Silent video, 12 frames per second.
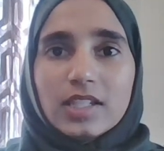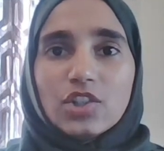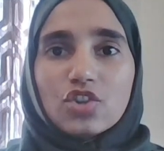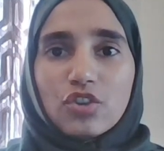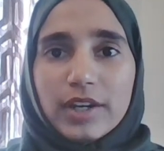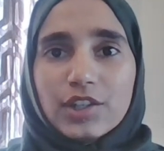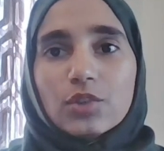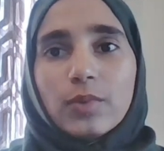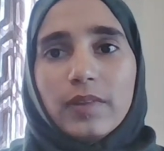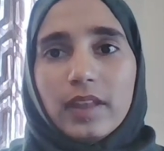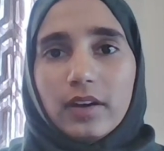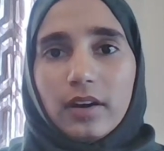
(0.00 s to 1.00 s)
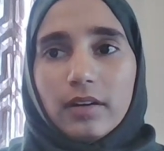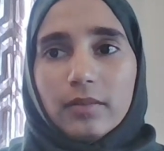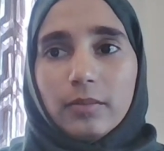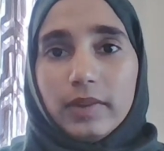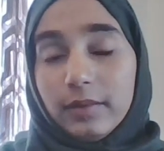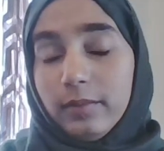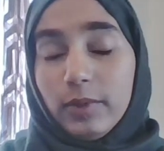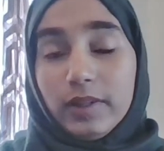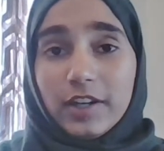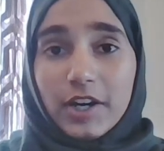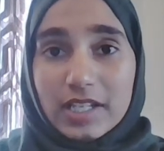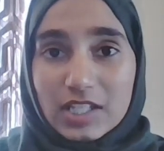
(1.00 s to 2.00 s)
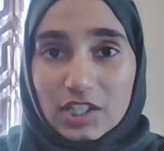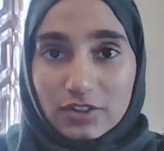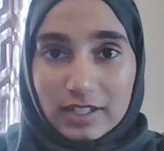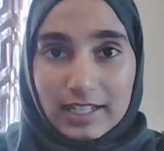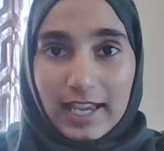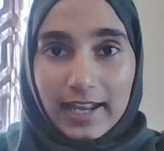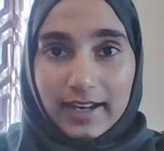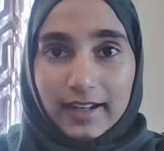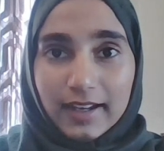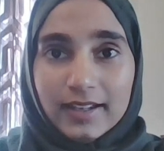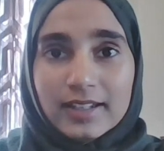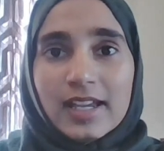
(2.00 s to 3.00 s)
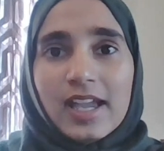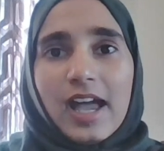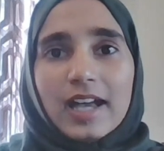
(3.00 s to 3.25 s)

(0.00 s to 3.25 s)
it's entrenched within our within, within our history in Canada,